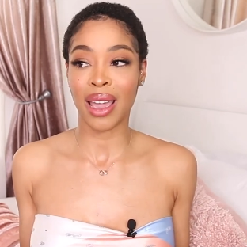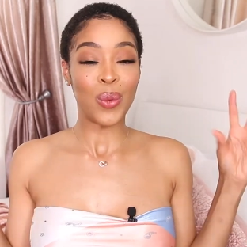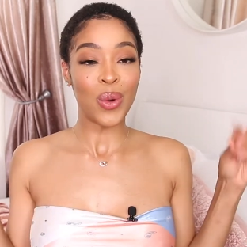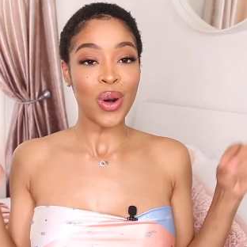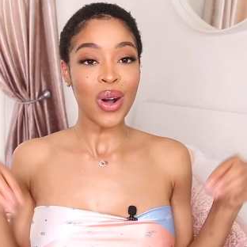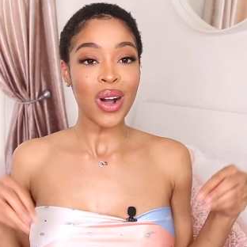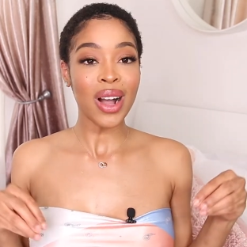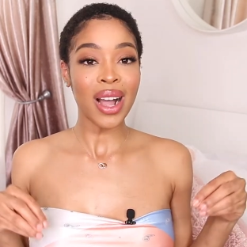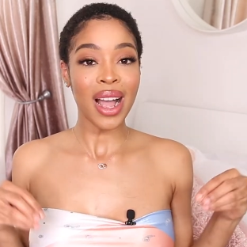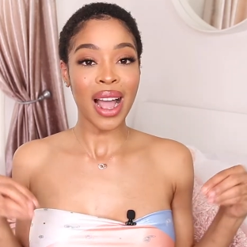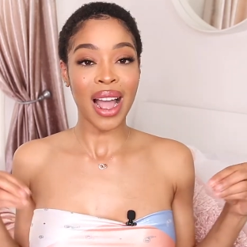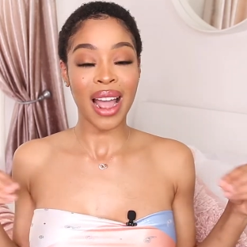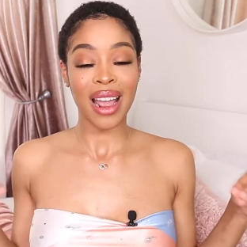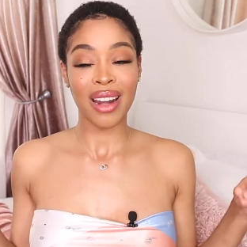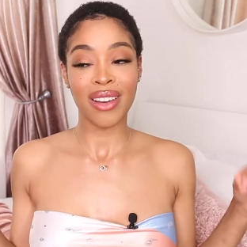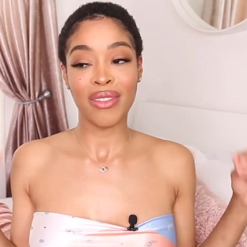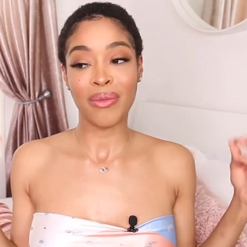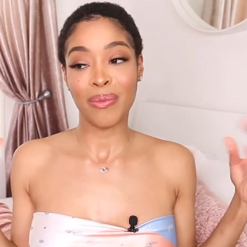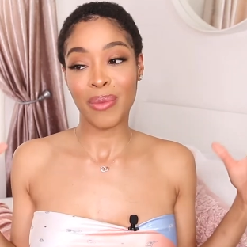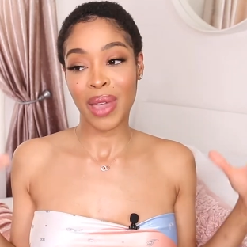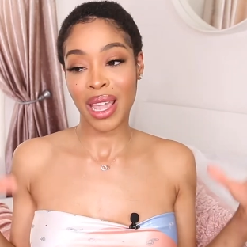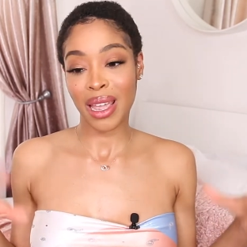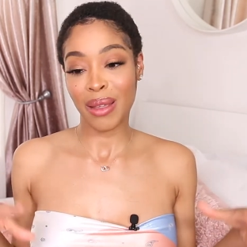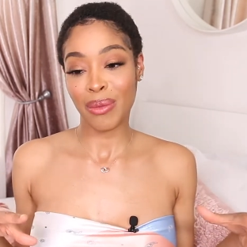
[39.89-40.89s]
What kind of
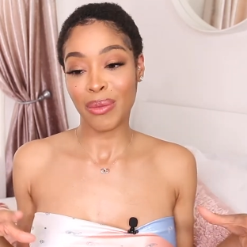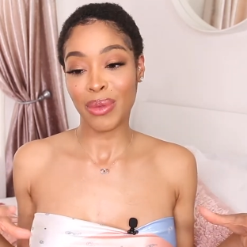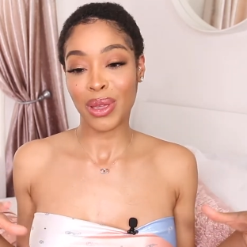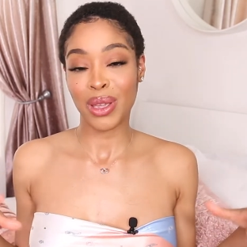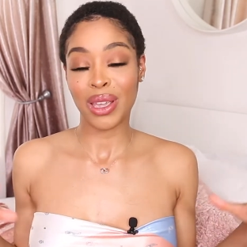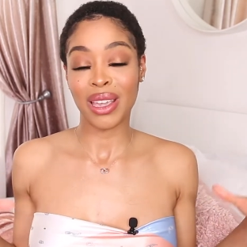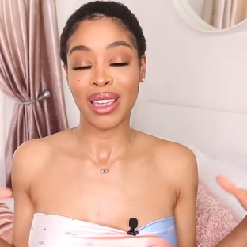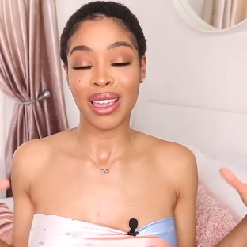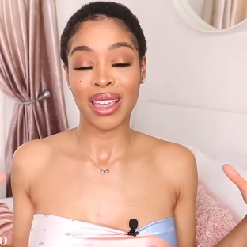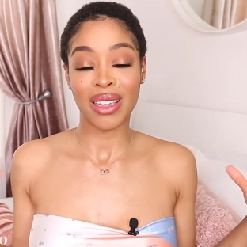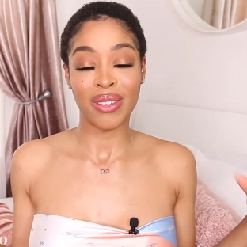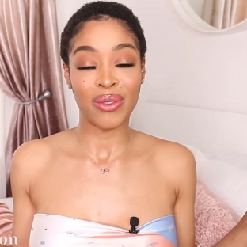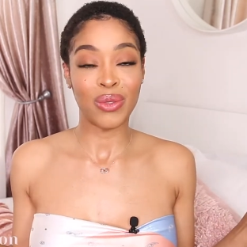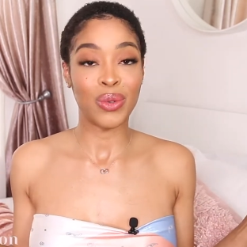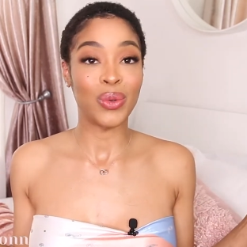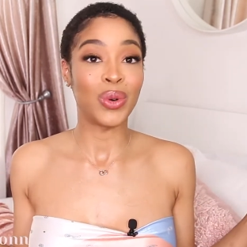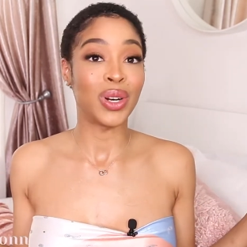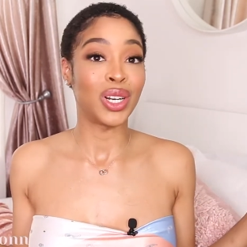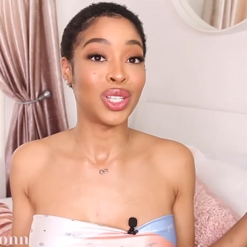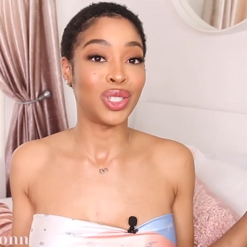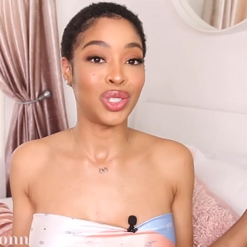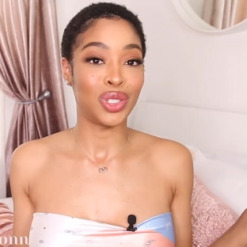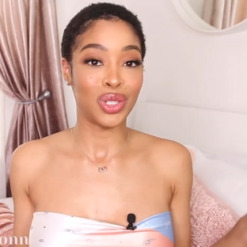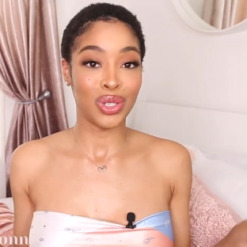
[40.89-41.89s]
made me even
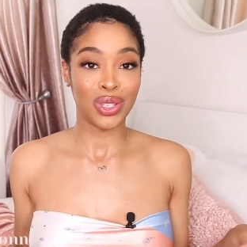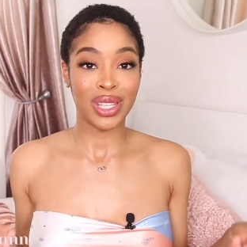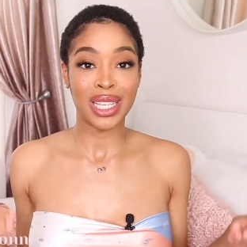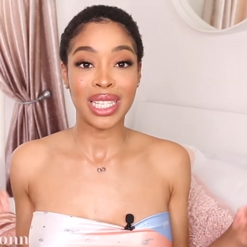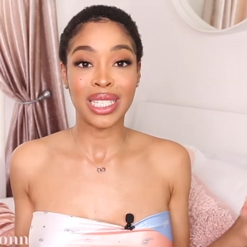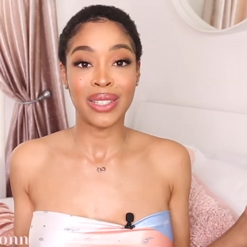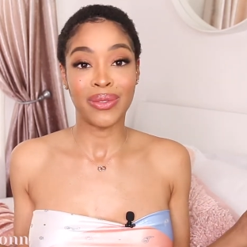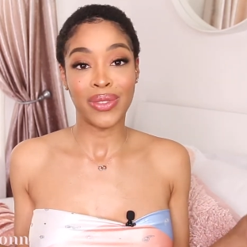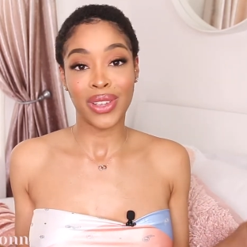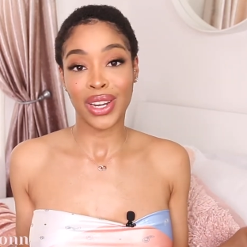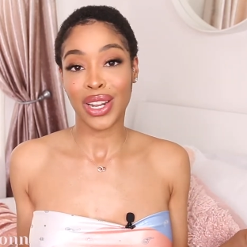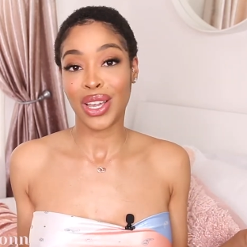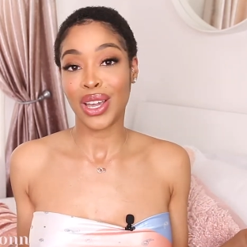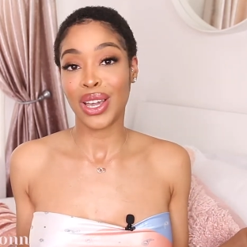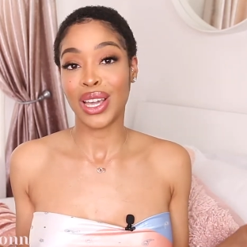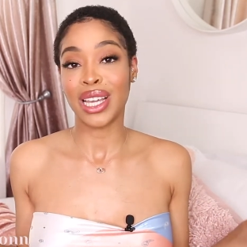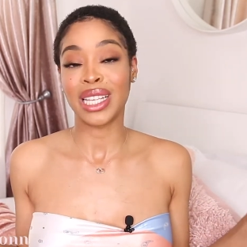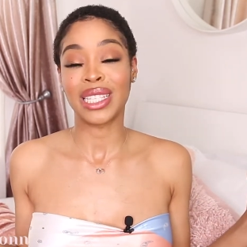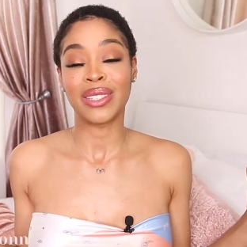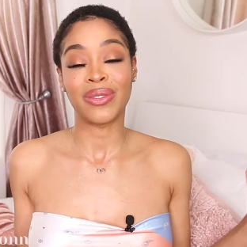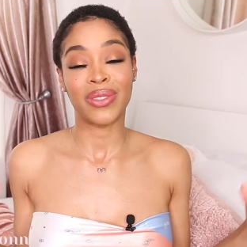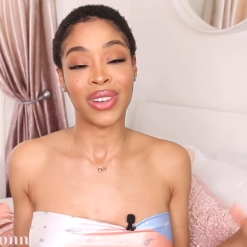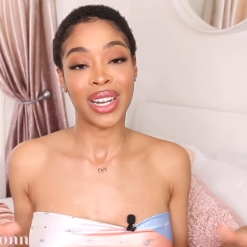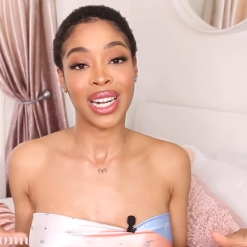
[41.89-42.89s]
want to do this video
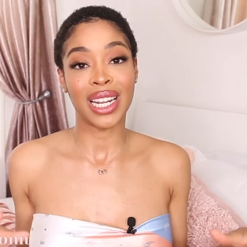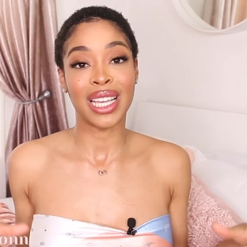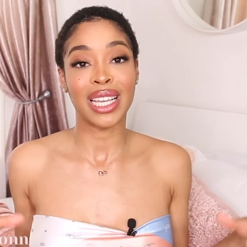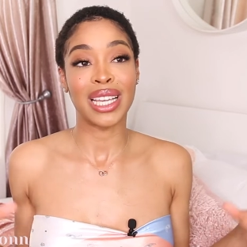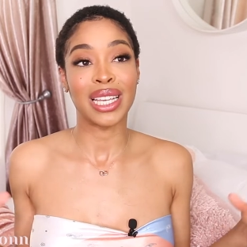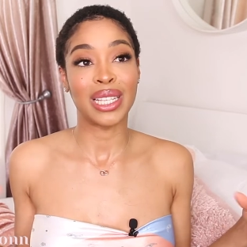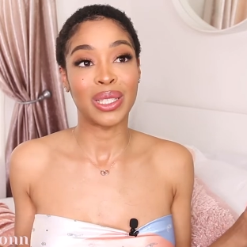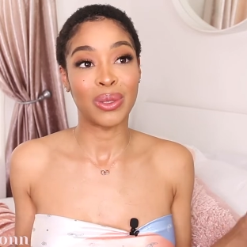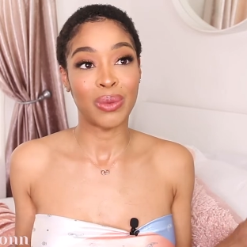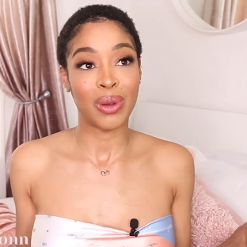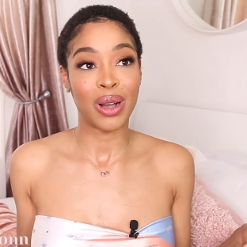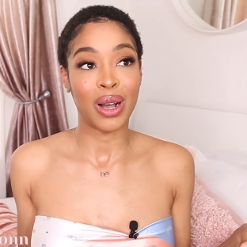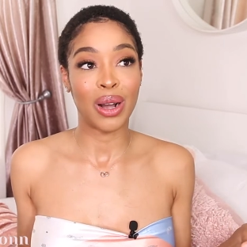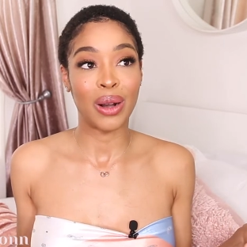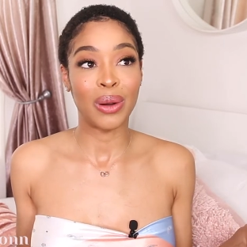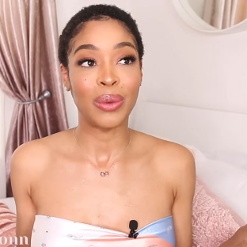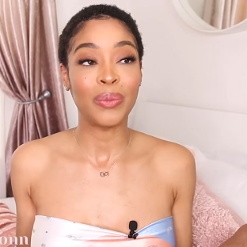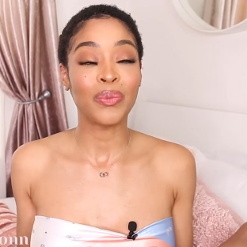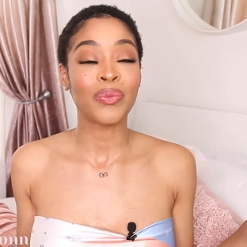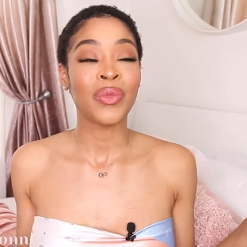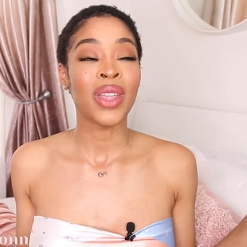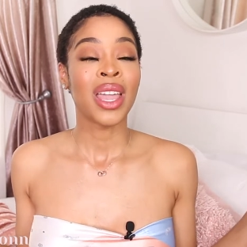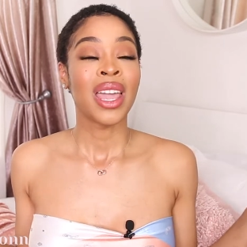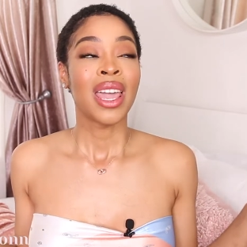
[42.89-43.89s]
is funny as
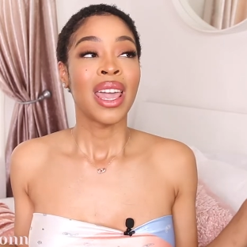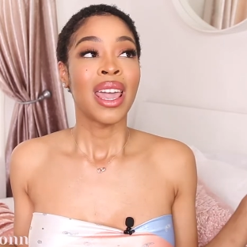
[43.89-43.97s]
well,